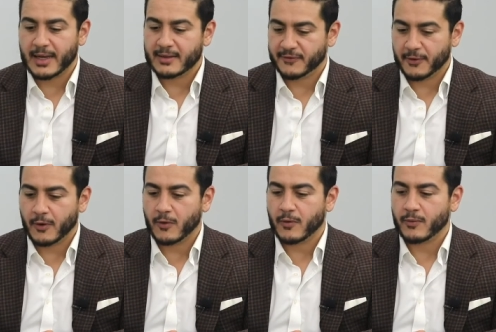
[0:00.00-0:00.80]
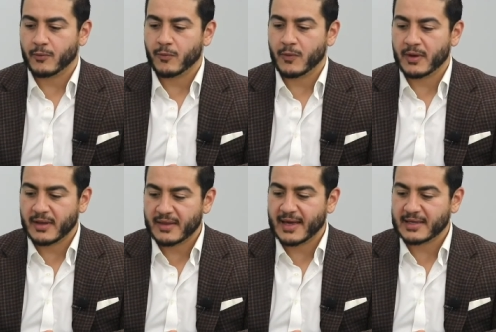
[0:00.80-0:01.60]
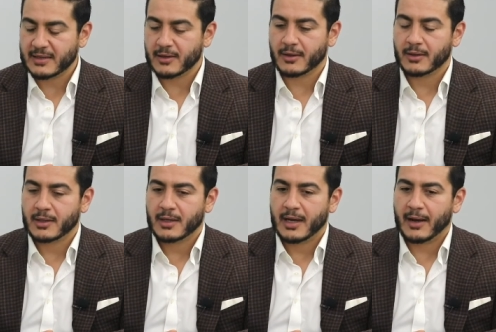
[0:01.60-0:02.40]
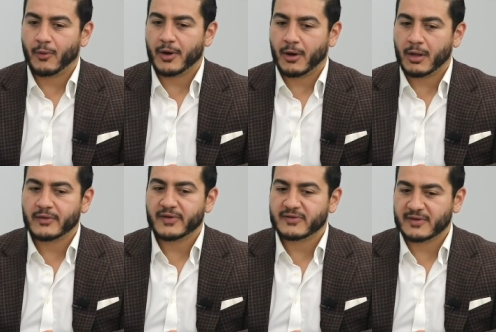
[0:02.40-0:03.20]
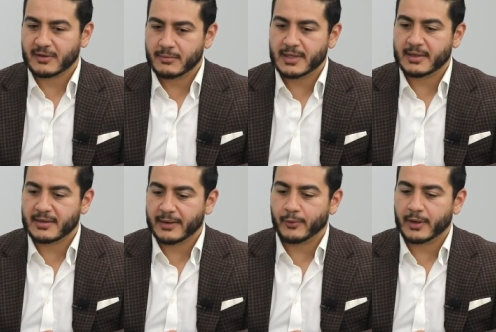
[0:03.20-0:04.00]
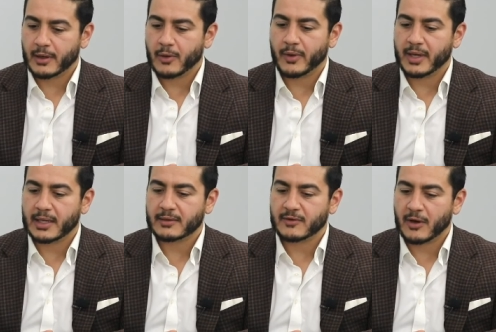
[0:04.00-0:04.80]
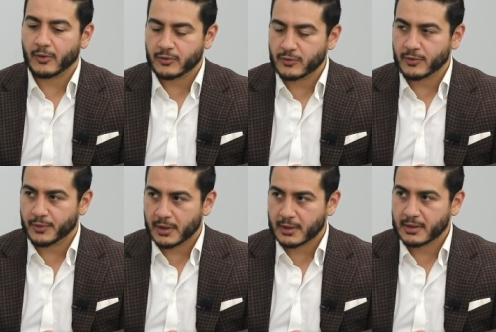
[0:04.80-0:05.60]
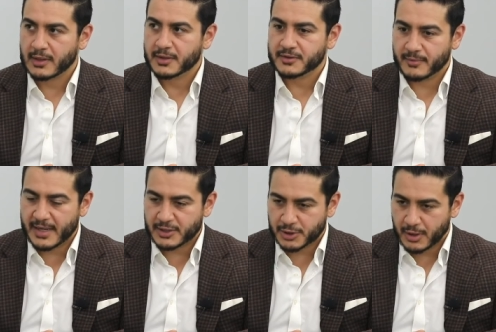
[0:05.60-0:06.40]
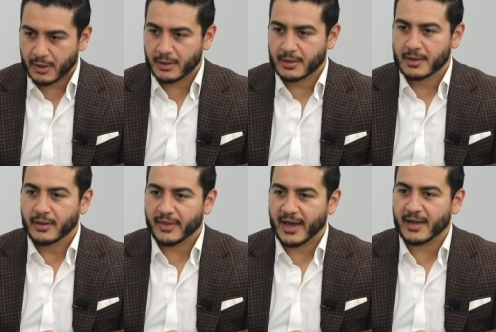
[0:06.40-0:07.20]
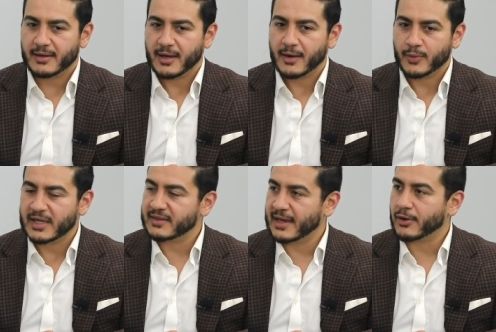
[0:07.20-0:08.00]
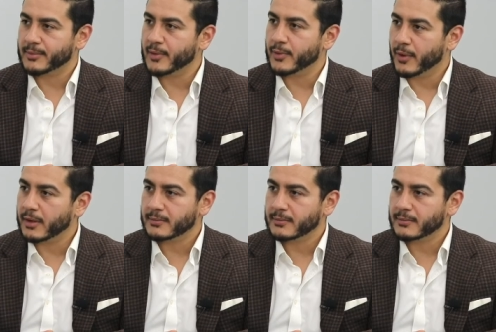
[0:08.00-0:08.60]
And so in that year, I want all of us to commit that we are going to go do the work to make sure that we get the outcome that we want.